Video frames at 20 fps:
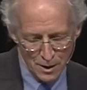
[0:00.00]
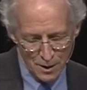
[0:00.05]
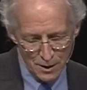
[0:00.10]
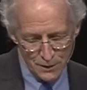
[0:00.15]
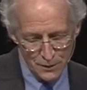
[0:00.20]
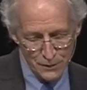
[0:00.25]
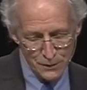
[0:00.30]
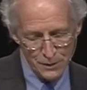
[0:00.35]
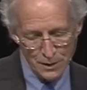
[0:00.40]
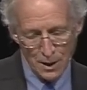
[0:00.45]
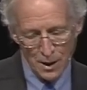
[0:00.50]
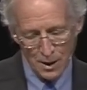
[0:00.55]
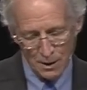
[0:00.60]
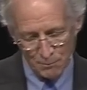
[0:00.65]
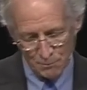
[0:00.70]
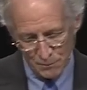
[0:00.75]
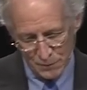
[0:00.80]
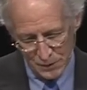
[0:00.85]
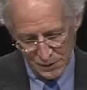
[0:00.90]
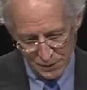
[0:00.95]

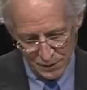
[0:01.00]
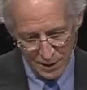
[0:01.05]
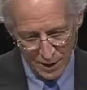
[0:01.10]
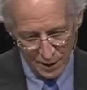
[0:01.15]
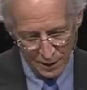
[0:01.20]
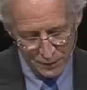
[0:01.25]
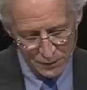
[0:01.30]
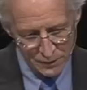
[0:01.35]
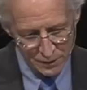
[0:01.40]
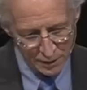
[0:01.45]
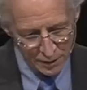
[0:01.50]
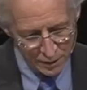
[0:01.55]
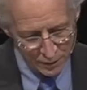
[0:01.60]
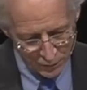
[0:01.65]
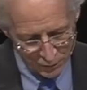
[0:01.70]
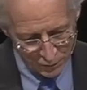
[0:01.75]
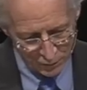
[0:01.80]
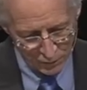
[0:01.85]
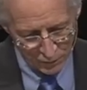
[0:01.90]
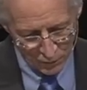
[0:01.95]
same sex
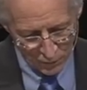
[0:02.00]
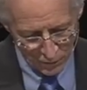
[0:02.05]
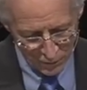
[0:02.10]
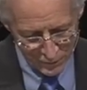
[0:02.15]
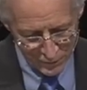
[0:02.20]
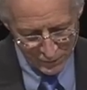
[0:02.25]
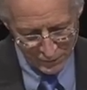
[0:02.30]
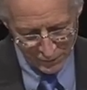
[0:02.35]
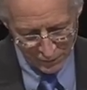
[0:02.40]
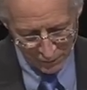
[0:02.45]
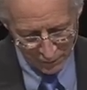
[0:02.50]
intercourse. So